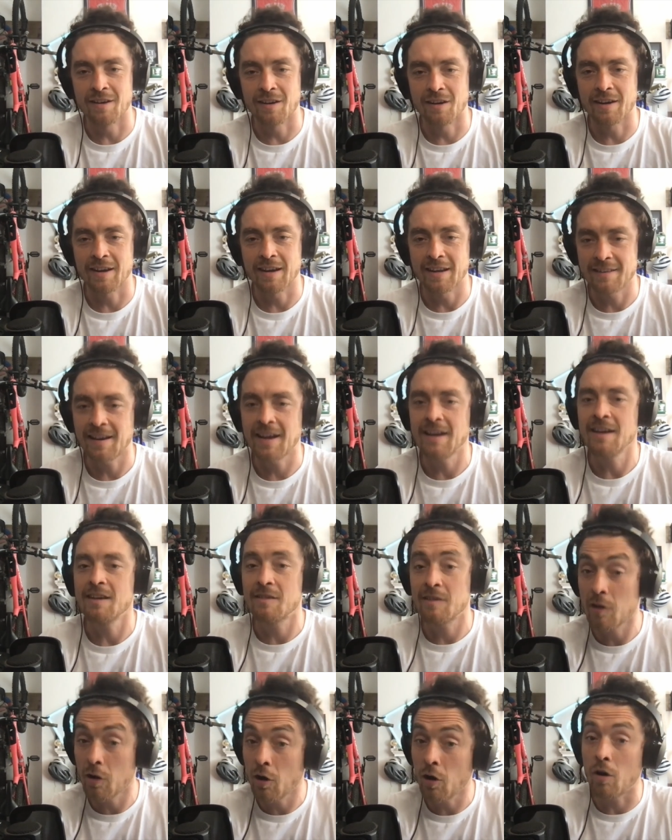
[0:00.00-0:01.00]
Like, it takes
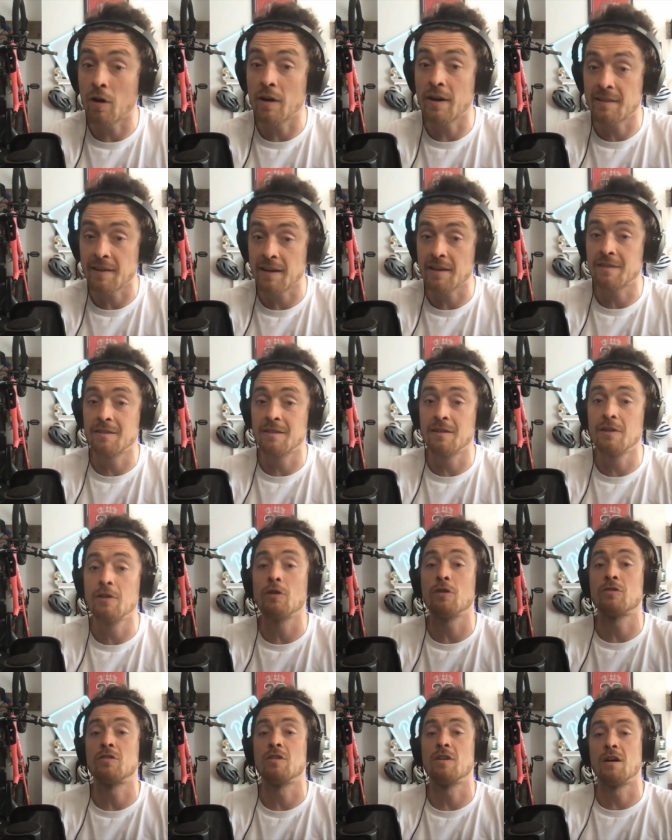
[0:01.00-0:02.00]
right. a lot. It takes a
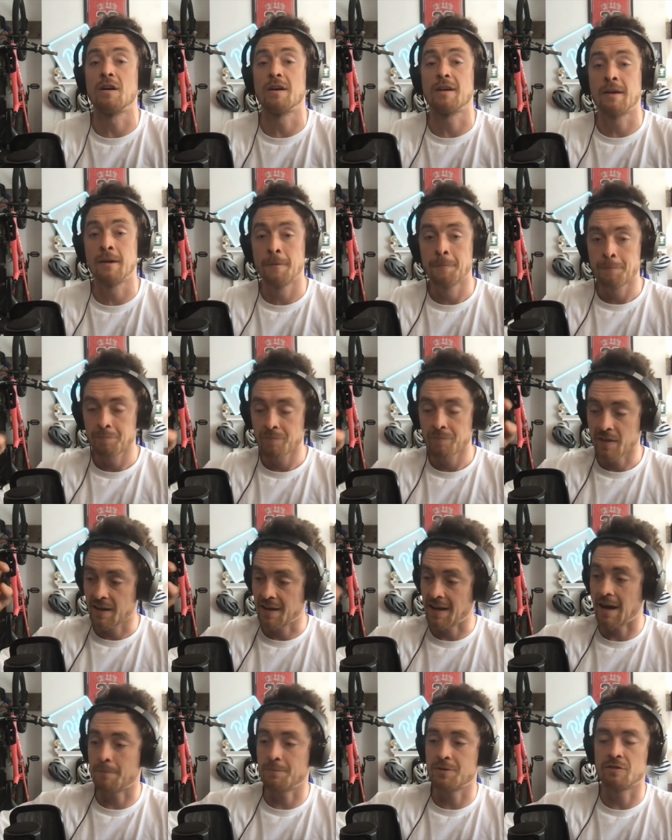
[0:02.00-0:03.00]
lot to, like,
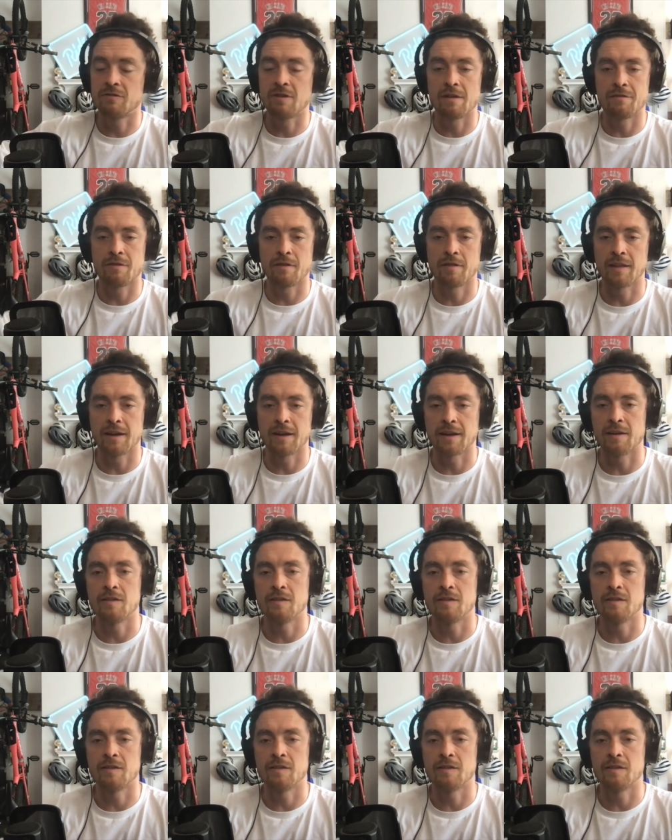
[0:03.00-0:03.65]
capture everything yeah.